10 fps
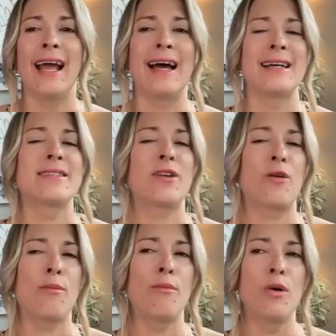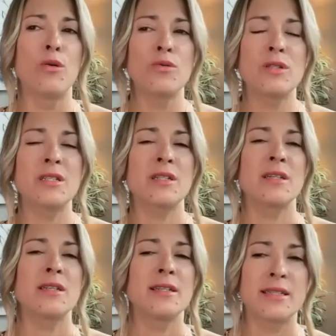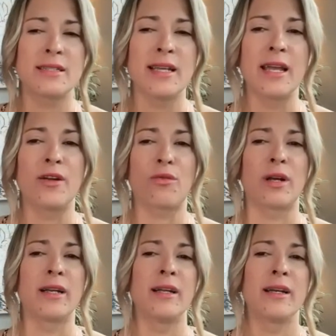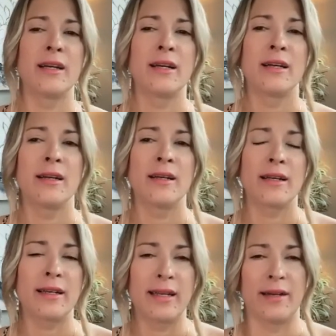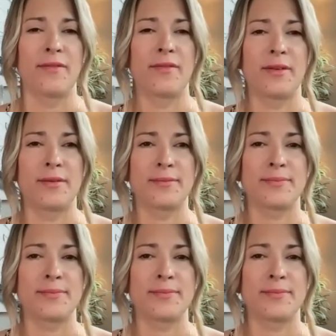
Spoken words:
as their most sacred gift,